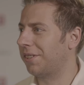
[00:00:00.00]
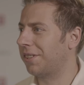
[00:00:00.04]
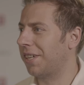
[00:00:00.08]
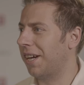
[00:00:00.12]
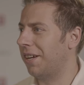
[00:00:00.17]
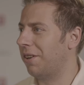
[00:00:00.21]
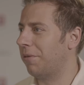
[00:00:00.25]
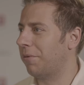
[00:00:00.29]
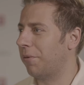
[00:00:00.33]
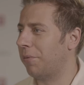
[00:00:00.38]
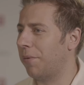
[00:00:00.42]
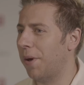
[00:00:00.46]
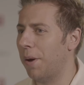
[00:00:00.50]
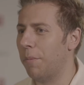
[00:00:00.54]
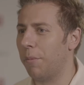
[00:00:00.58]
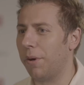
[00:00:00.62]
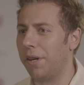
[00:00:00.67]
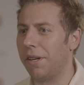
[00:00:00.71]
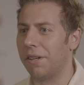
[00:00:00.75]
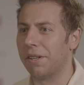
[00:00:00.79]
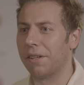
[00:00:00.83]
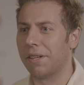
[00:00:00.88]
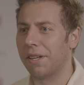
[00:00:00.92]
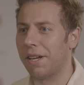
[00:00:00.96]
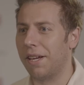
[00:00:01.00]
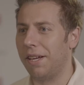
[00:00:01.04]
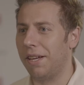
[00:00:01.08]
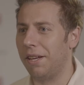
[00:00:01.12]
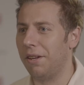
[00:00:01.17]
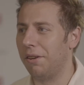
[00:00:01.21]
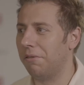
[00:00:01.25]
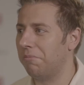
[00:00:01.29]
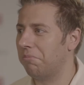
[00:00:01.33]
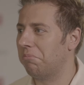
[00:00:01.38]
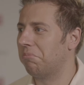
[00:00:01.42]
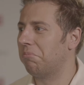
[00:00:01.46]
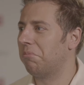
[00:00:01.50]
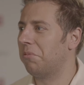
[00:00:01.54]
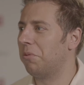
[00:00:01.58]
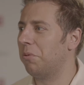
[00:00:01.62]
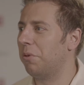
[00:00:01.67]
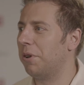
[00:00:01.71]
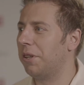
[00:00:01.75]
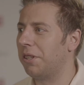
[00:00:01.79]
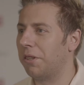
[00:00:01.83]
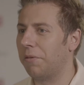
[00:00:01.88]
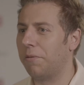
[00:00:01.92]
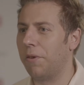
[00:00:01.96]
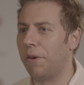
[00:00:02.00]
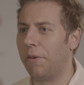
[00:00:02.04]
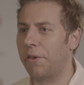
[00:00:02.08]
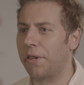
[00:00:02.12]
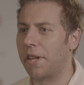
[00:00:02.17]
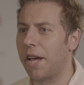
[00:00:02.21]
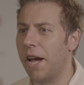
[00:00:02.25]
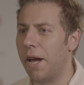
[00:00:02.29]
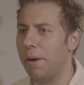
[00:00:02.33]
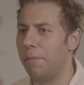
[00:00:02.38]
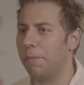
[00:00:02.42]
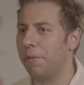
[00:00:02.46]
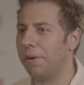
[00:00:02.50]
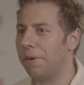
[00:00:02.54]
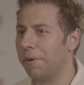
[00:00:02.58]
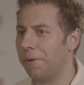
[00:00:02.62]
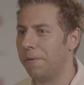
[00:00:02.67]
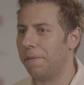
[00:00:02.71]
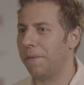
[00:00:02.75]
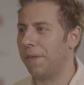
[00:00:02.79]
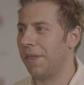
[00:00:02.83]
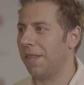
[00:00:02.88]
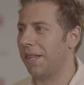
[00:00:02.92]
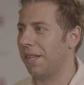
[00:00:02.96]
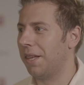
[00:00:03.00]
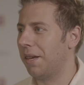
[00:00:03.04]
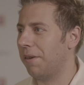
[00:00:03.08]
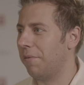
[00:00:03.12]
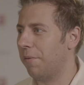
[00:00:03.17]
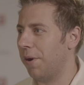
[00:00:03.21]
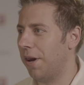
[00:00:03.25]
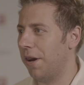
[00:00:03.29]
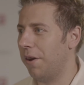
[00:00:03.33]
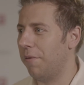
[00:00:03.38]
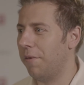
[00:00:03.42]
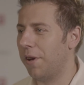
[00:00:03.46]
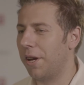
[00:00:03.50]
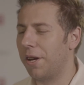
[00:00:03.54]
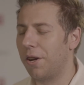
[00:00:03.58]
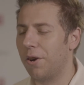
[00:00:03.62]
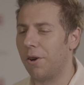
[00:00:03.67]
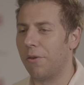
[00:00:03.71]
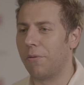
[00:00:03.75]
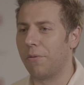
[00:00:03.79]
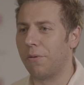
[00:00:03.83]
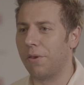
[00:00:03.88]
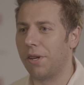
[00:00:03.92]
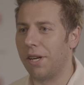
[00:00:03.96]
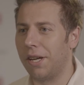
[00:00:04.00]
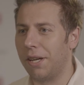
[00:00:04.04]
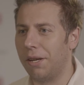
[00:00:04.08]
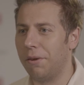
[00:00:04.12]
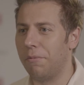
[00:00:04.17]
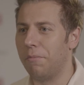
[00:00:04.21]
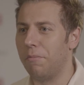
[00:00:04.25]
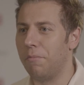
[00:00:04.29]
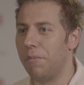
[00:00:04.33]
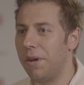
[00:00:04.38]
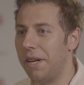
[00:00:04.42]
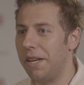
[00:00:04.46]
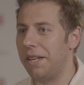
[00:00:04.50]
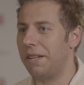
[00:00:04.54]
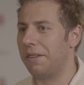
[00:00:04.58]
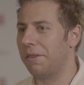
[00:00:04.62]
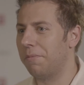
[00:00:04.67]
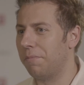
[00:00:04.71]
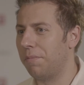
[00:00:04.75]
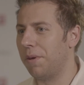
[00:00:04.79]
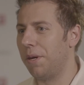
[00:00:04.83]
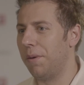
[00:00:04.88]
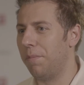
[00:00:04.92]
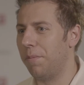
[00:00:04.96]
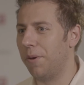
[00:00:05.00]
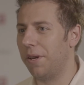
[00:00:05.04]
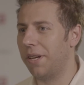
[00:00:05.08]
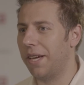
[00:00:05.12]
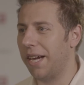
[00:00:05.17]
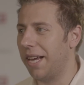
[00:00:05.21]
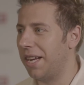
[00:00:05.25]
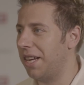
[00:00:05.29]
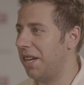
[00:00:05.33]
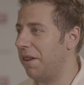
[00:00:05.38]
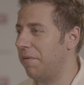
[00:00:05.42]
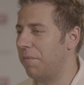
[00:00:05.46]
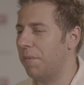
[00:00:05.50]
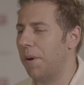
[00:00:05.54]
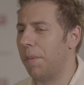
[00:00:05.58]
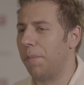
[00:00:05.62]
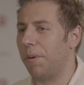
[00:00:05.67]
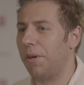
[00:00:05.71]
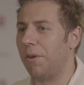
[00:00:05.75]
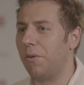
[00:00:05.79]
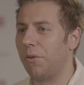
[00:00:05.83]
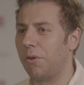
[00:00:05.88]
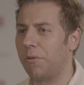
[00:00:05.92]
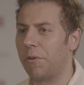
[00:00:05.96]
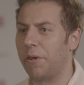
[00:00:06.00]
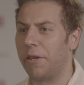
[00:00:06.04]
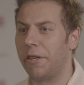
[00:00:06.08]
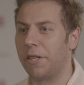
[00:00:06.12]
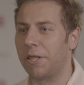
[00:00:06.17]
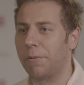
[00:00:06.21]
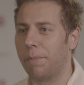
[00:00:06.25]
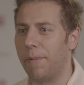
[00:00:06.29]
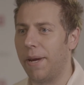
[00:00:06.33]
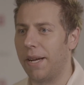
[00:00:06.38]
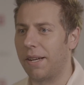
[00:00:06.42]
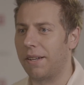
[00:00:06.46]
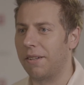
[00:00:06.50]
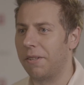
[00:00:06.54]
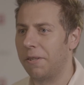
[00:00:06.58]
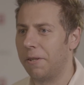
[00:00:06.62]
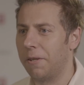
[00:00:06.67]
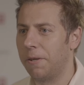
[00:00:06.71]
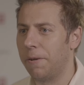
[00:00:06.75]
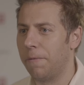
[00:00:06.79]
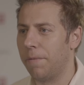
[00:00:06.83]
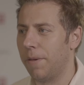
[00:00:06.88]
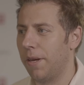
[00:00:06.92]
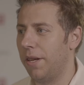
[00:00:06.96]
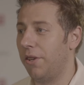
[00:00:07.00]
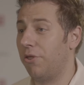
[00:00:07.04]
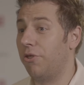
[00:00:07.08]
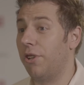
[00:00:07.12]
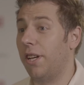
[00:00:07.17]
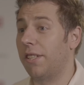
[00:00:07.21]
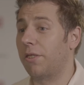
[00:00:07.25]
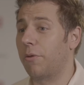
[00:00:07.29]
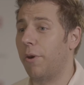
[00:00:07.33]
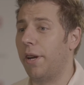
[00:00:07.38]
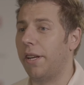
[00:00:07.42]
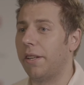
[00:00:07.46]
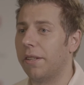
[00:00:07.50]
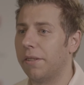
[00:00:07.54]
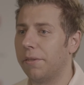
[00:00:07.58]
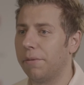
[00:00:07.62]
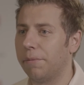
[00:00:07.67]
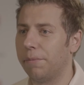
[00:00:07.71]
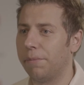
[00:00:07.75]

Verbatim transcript: kind of a family. I do it the first time. Very, very often I meet people again, even might be two or three years back, and it's just great.